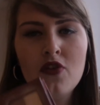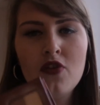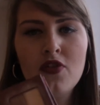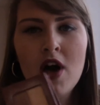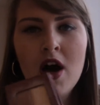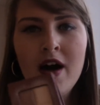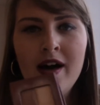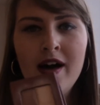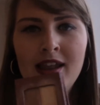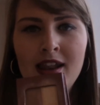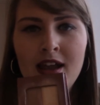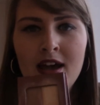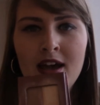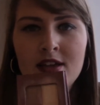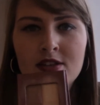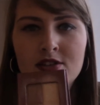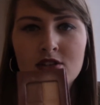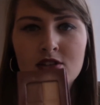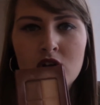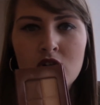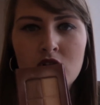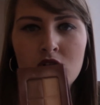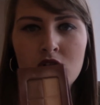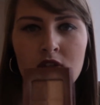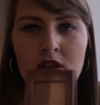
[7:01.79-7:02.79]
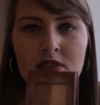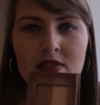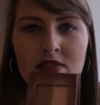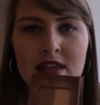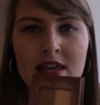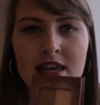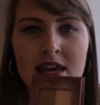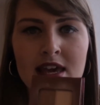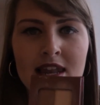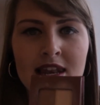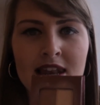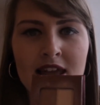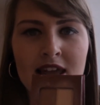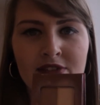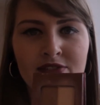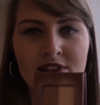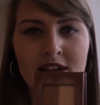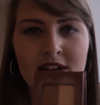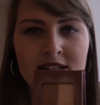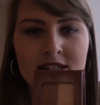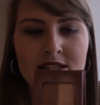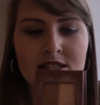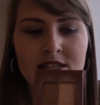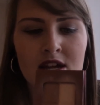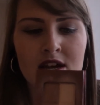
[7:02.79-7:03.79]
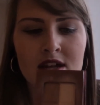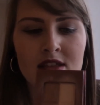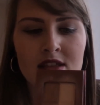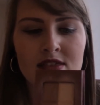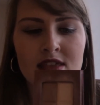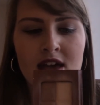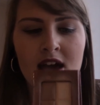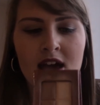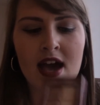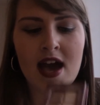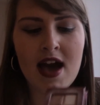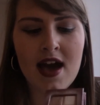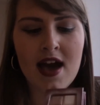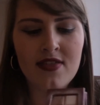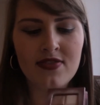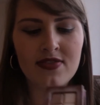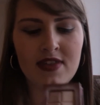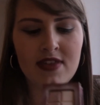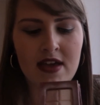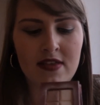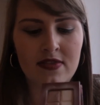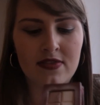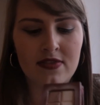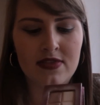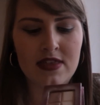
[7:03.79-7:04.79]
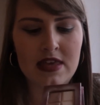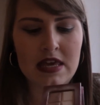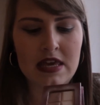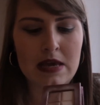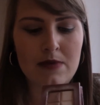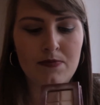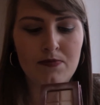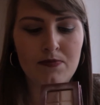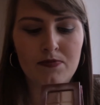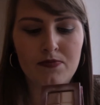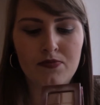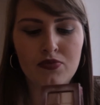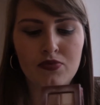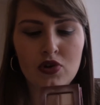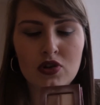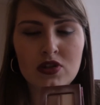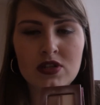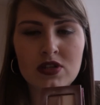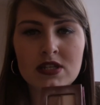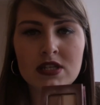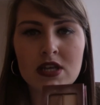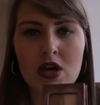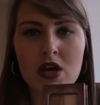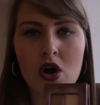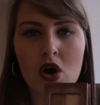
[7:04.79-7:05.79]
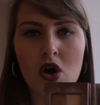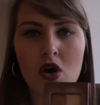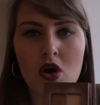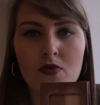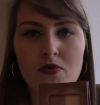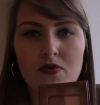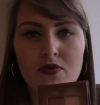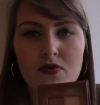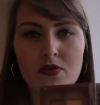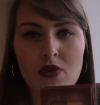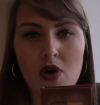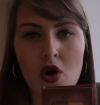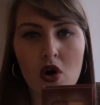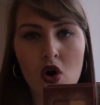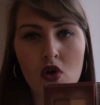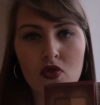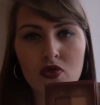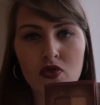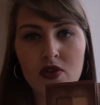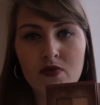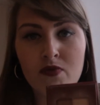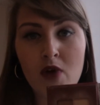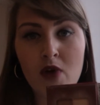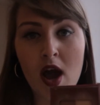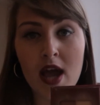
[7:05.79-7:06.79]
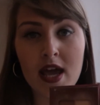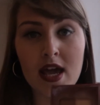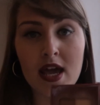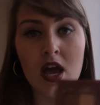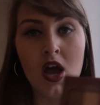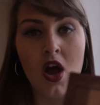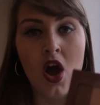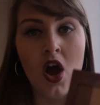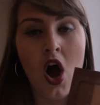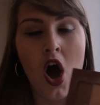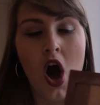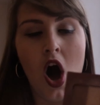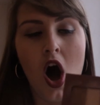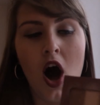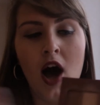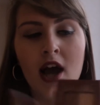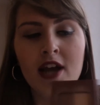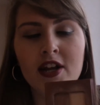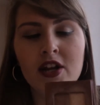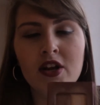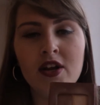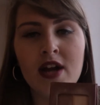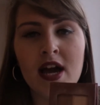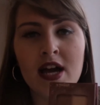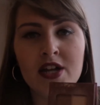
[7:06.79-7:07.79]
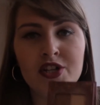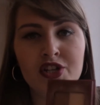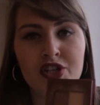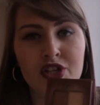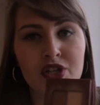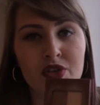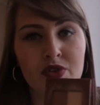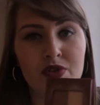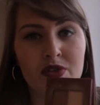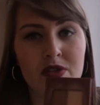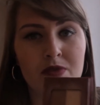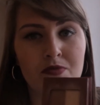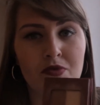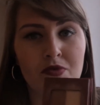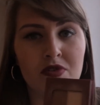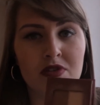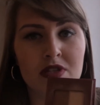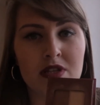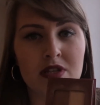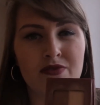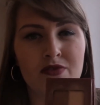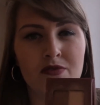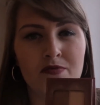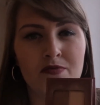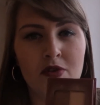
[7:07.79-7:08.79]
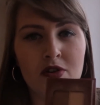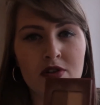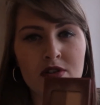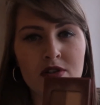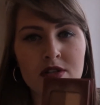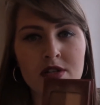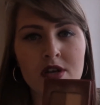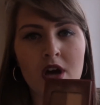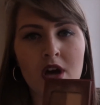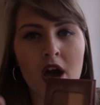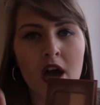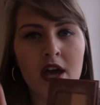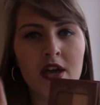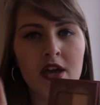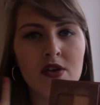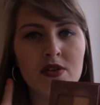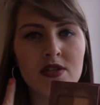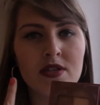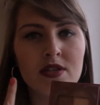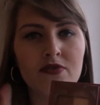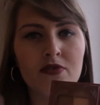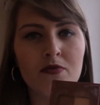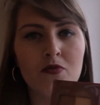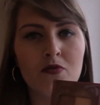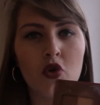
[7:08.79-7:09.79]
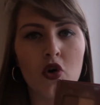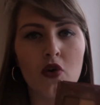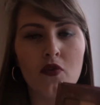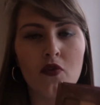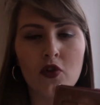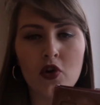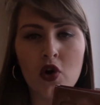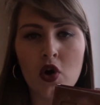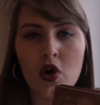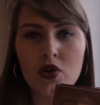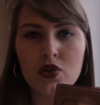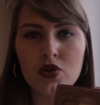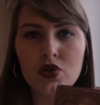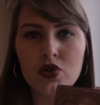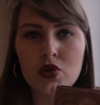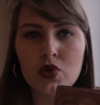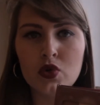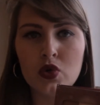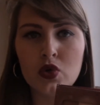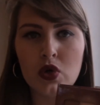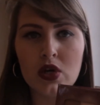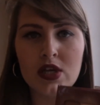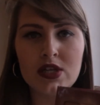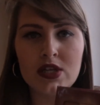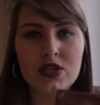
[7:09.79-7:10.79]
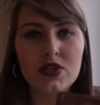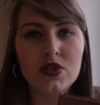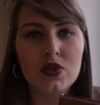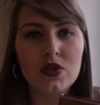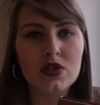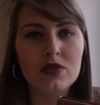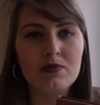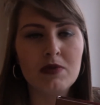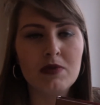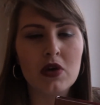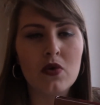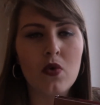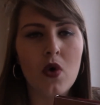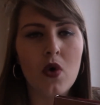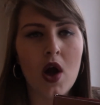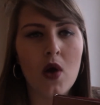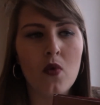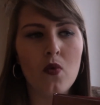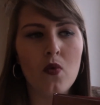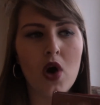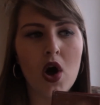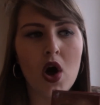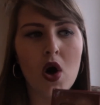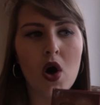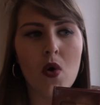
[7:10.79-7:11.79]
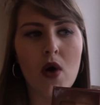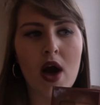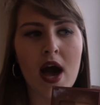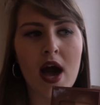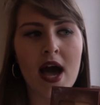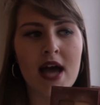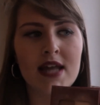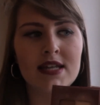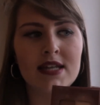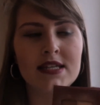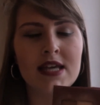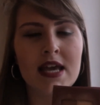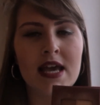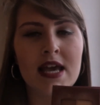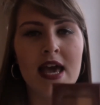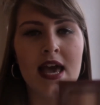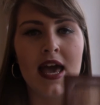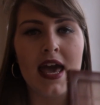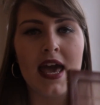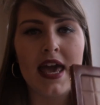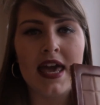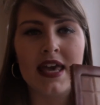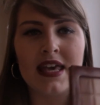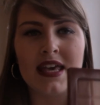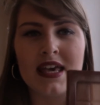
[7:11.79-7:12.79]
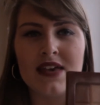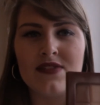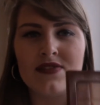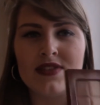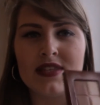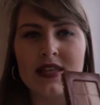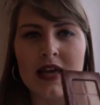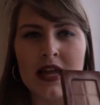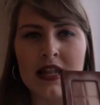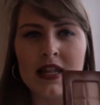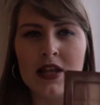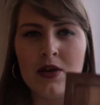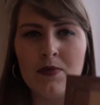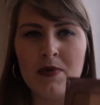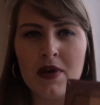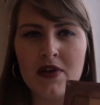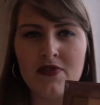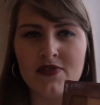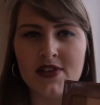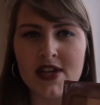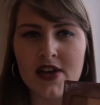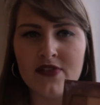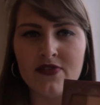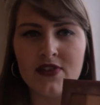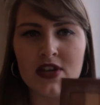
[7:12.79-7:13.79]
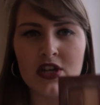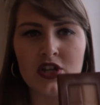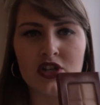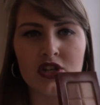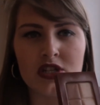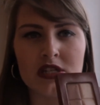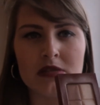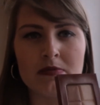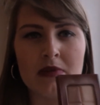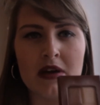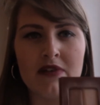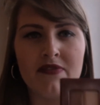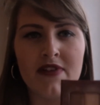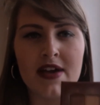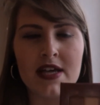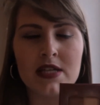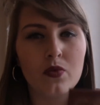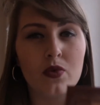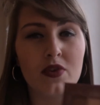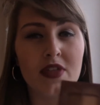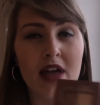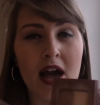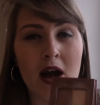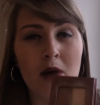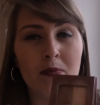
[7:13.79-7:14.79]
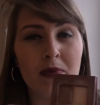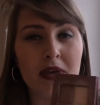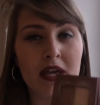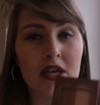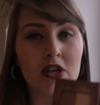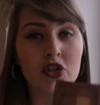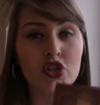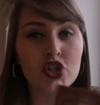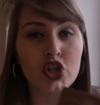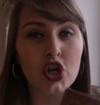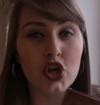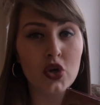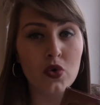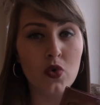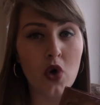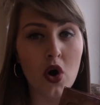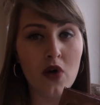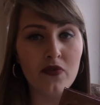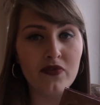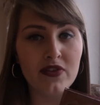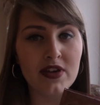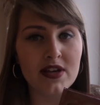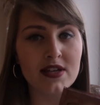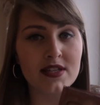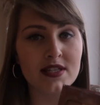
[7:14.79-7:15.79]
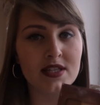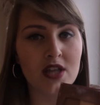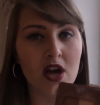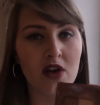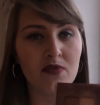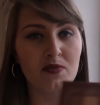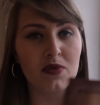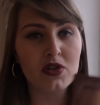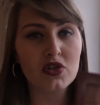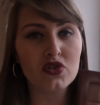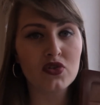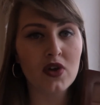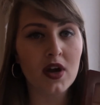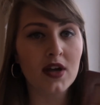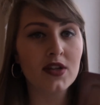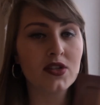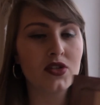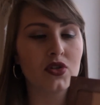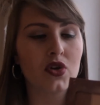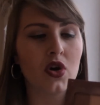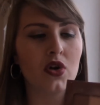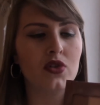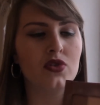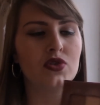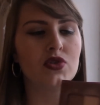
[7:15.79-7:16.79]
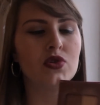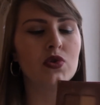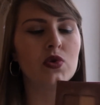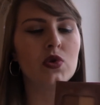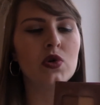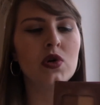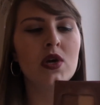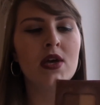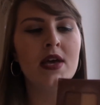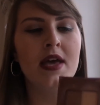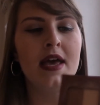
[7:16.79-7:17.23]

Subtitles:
the highlight on the left hand side there and then the bronzer on the right. I don't actually use the bronzer for bronzer, I use it for more of a contour. It suits me quite well and it gives a little bit of definition to my face without being too obvious that I've been trying to contour.